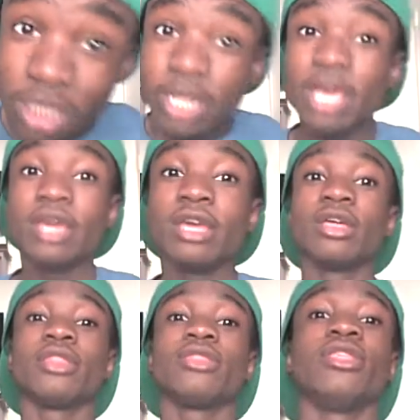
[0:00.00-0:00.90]
today.
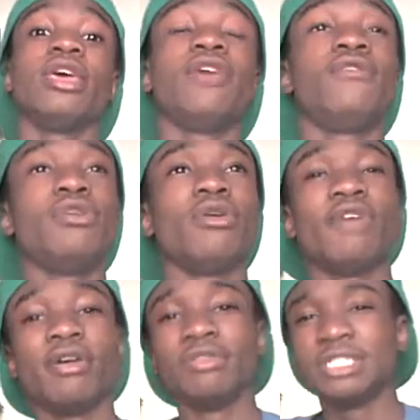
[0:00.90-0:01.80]
If you have
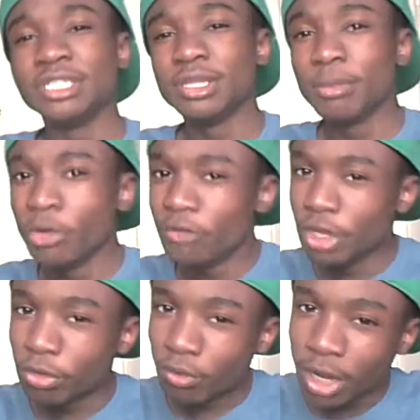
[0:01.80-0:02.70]
ever seen the
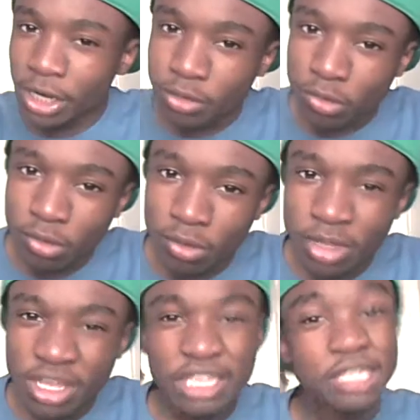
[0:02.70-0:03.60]
movie Chronicle,
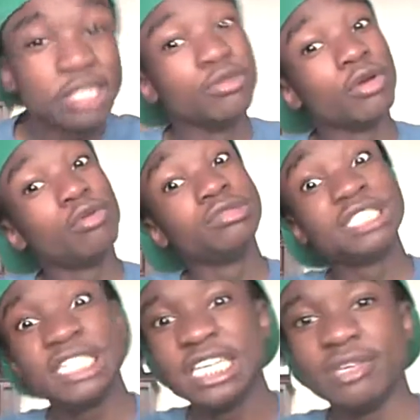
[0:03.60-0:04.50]
you know who
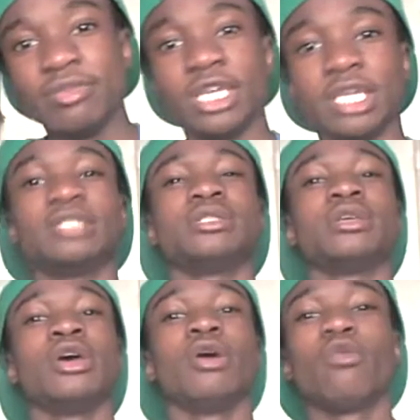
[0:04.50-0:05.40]
Steve is.
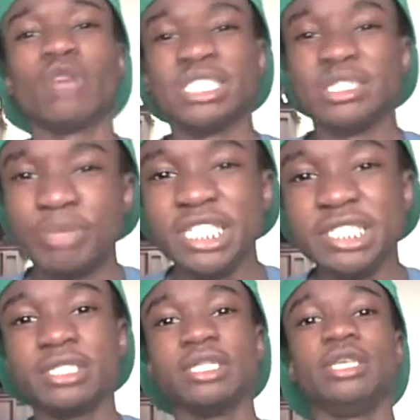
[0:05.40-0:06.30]
Rest in
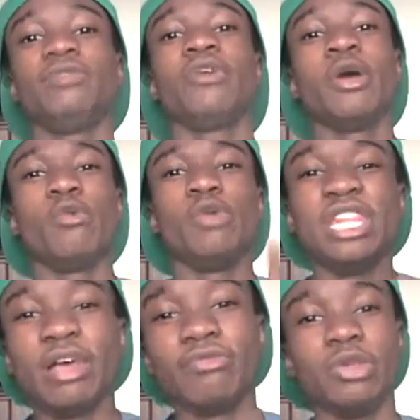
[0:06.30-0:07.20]
peace, Steve. We
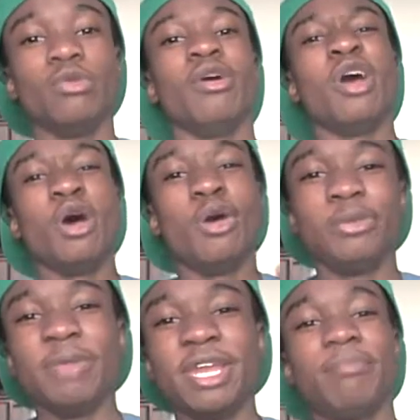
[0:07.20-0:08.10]
love you. Hope
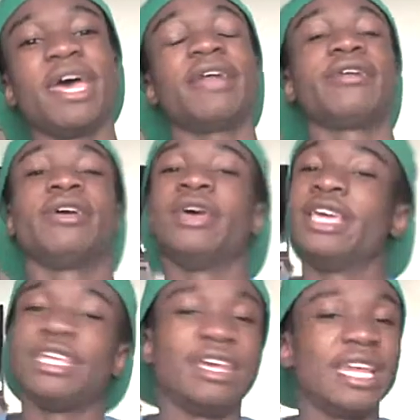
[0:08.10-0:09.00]
you make it back.
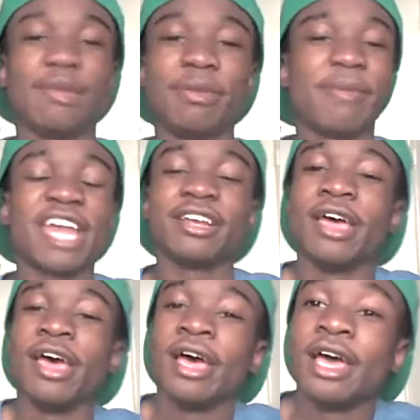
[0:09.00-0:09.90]
He ain't back.
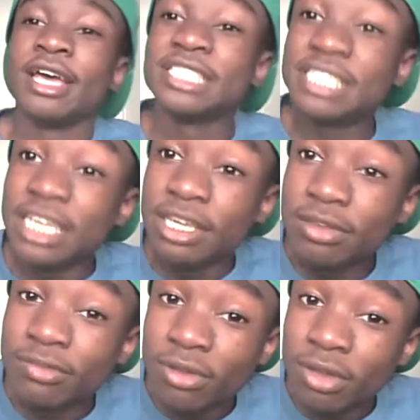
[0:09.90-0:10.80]

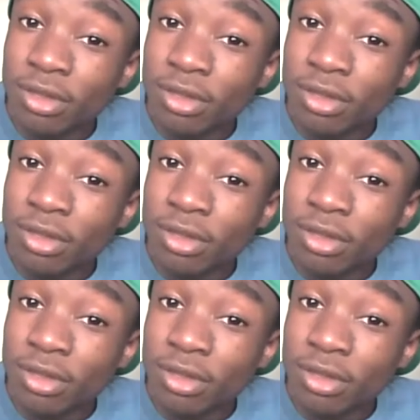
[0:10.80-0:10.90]
Steve,